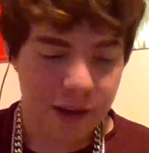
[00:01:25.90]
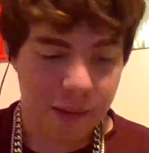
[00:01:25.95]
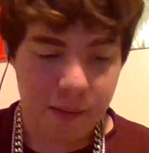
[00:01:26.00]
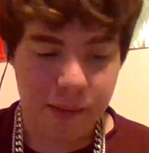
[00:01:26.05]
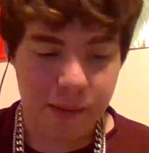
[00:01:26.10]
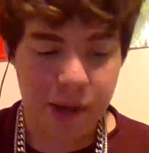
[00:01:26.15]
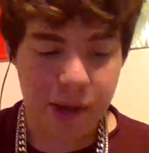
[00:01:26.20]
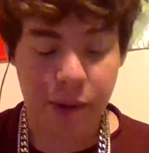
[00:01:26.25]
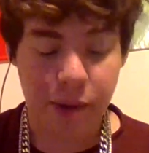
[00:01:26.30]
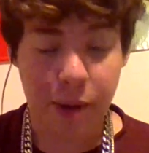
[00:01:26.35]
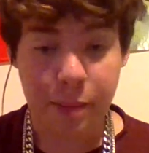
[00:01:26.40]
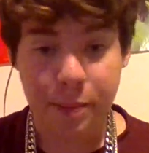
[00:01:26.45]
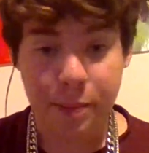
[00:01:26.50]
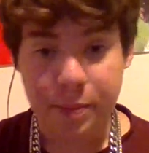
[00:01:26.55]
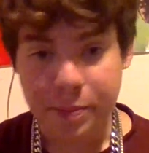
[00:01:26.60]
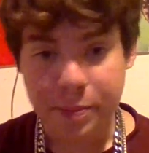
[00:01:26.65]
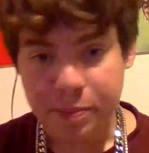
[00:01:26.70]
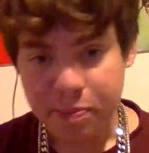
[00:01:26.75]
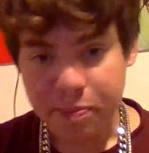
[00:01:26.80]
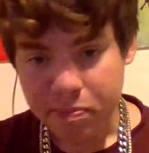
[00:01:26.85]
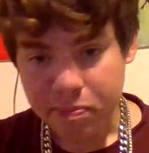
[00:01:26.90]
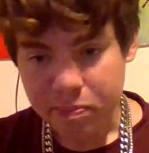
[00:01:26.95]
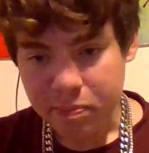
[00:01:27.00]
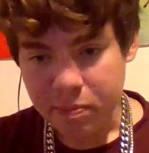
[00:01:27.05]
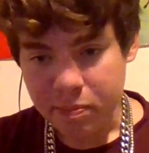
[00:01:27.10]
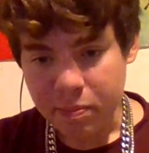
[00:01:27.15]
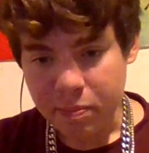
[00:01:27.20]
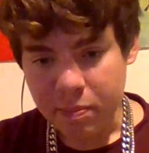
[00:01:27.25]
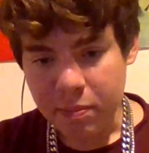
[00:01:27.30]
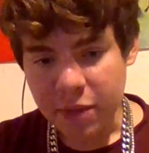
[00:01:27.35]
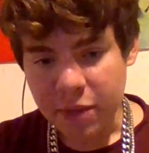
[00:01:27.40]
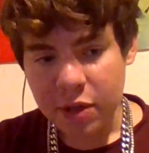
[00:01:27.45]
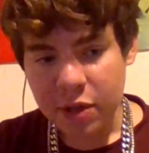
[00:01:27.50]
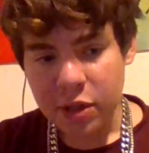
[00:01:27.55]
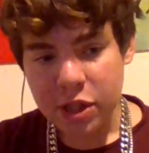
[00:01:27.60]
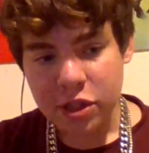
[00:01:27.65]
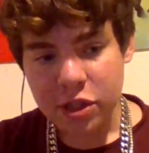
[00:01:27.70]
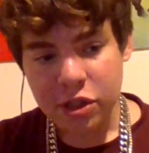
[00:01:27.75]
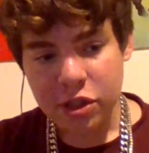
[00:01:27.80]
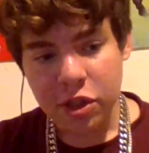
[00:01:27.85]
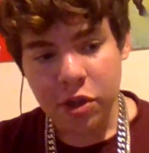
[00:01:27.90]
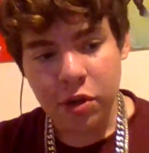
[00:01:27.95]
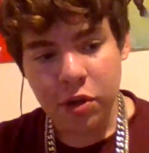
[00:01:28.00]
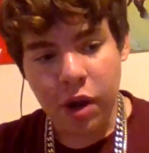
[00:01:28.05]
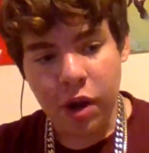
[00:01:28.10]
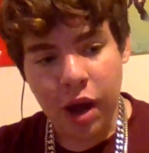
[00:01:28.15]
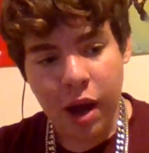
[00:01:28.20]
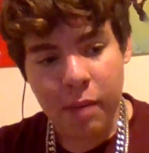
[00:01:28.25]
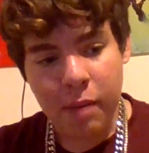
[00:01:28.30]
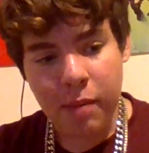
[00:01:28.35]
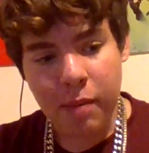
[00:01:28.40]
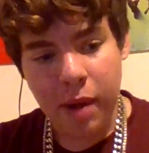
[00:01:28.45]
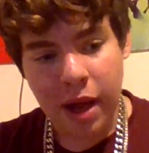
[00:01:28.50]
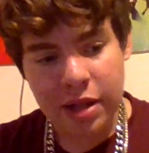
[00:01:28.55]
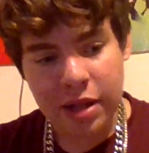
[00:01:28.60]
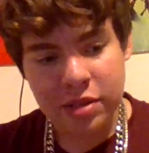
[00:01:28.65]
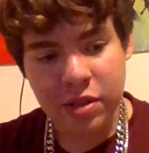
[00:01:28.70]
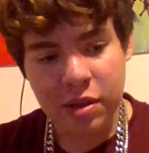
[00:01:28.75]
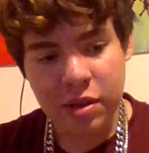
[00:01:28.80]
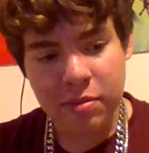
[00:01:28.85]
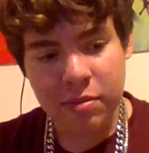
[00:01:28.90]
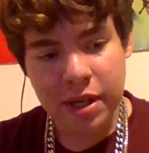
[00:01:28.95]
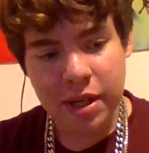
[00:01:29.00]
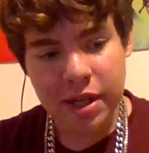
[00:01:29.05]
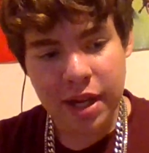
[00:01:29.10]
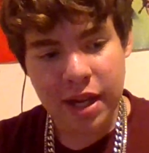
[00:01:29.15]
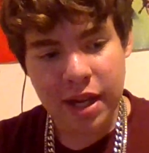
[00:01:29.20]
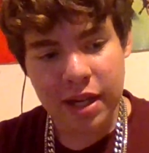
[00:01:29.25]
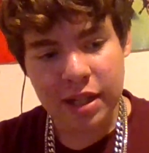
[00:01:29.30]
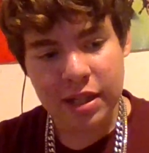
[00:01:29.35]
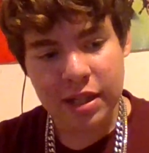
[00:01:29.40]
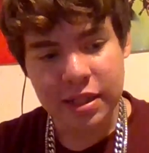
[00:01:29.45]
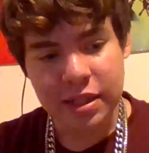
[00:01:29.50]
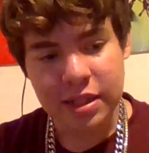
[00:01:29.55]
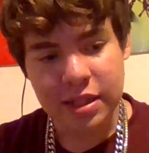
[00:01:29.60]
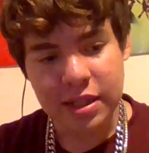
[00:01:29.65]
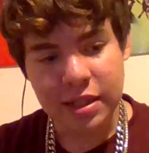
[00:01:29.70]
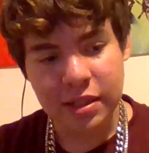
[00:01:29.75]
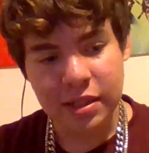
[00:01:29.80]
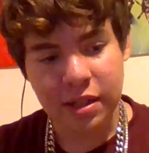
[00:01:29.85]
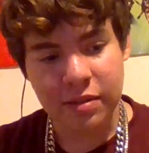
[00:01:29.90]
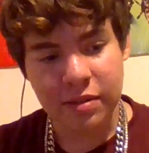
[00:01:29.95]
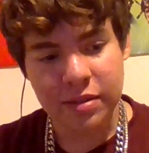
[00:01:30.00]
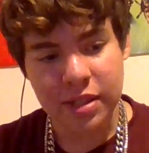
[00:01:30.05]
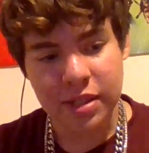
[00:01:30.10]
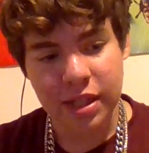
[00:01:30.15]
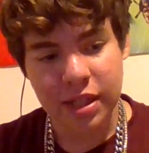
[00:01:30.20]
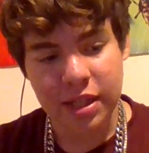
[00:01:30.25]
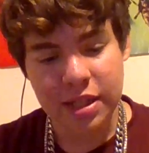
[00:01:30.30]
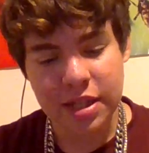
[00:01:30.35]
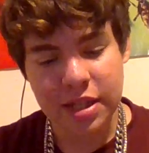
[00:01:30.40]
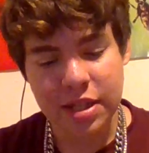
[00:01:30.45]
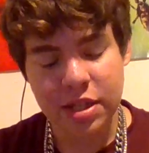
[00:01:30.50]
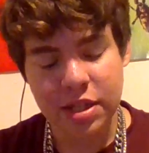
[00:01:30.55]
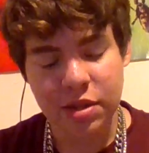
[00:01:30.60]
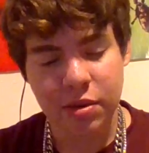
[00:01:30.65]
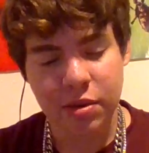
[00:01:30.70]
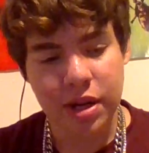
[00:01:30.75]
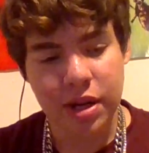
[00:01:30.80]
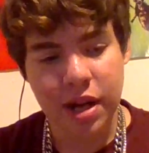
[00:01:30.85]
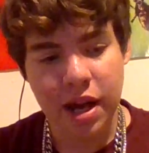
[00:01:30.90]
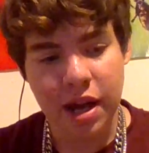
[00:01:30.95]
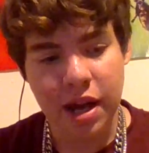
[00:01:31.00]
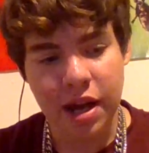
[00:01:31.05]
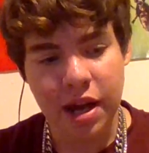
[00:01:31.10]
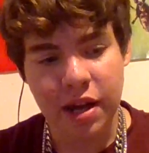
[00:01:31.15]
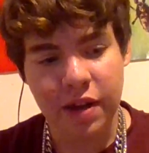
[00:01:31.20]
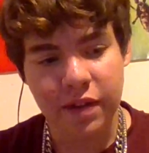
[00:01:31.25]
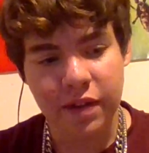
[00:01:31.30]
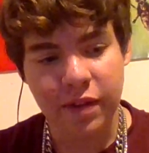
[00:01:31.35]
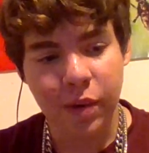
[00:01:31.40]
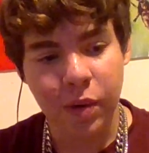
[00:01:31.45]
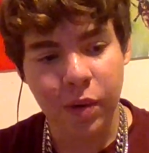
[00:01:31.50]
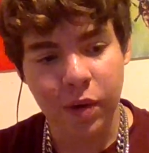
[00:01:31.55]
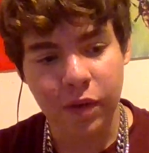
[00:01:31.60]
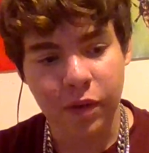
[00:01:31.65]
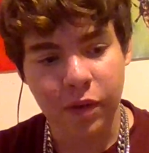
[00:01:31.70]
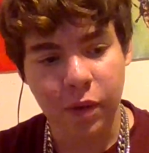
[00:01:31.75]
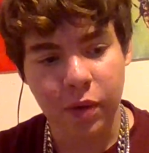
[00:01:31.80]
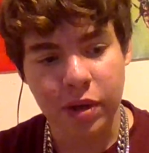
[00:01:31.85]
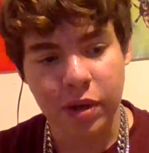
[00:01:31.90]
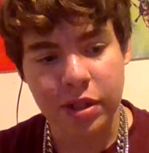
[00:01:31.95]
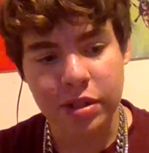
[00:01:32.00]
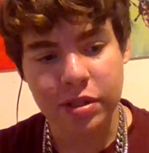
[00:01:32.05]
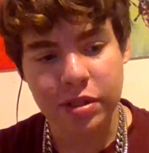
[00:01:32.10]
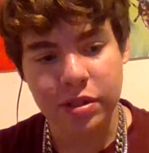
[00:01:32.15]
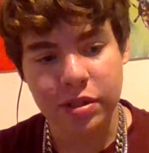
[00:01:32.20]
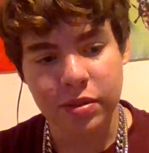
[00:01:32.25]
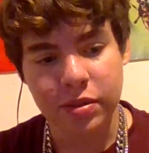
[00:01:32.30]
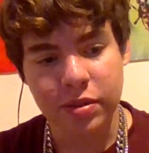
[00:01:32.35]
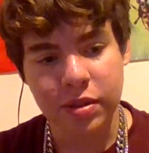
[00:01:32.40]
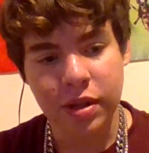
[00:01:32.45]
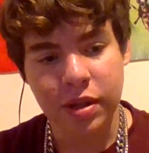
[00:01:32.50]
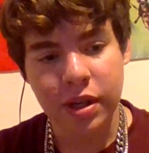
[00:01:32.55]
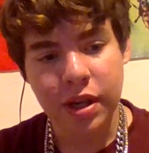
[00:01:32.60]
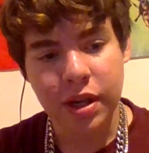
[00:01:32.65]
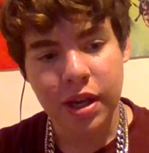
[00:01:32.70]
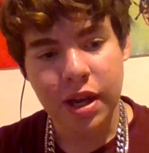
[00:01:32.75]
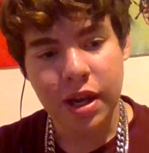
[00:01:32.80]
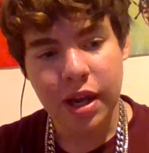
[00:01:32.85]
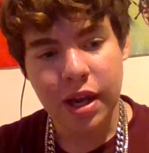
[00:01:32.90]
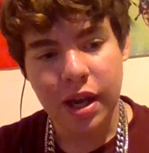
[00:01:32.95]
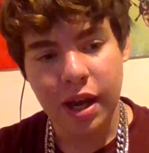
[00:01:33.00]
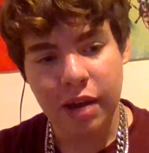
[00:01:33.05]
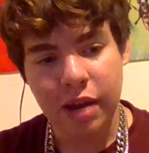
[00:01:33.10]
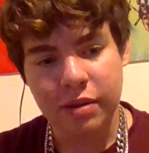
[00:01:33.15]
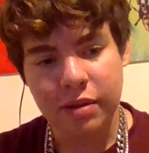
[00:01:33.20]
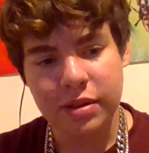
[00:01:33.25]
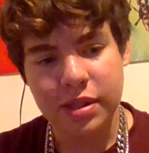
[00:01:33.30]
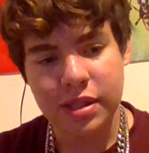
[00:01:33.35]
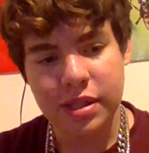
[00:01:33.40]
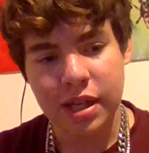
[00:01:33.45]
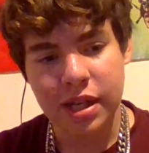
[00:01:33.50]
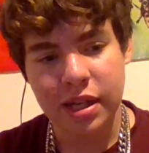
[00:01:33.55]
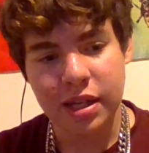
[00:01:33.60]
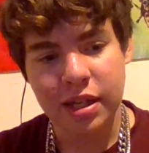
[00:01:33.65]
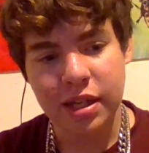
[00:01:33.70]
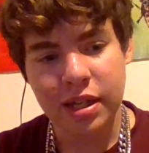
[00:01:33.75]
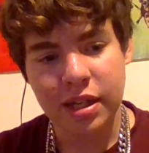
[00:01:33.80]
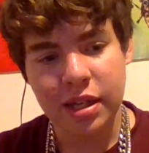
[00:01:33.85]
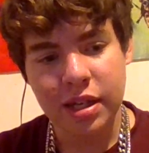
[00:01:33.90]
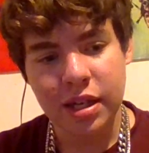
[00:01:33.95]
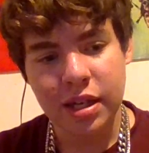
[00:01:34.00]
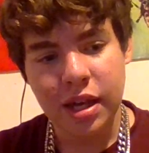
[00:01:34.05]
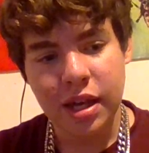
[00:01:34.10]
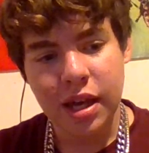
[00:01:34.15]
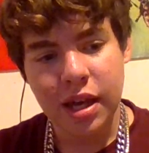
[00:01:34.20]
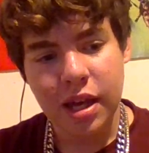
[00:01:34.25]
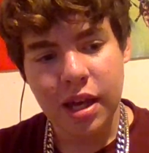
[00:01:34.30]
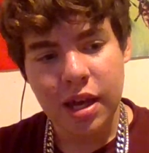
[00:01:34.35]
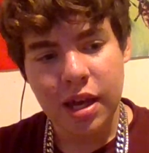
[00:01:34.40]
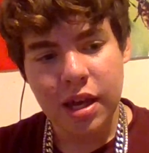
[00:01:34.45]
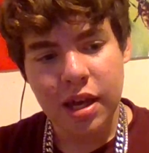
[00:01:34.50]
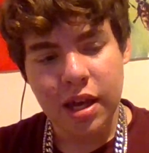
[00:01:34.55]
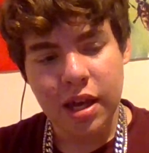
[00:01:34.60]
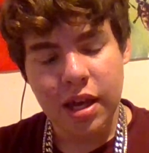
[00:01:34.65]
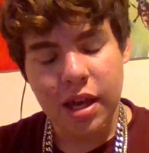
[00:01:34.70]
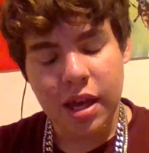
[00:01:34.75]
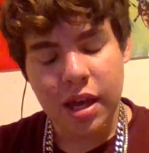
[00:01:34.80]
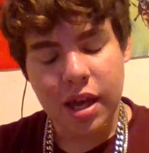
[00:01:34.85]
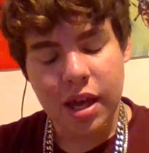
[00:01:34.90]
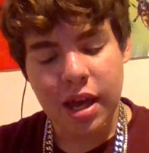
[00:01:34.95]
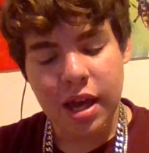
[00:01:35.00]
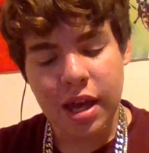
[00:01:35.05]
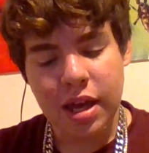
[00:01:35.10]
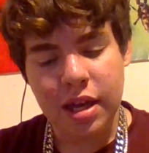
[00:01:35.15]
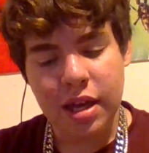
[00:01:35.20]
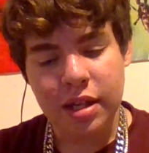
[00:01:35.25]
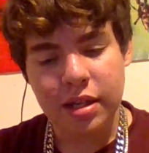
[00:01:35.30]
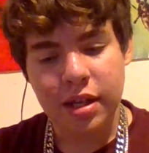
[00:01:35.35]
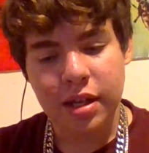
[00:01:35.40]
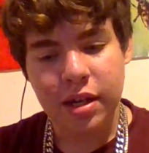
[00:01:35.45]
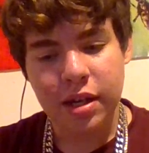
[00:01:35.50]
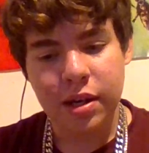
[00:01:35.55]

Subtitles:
But anyway, so I saw my dad until I was at least 3.5 or 4 years old, I would say, and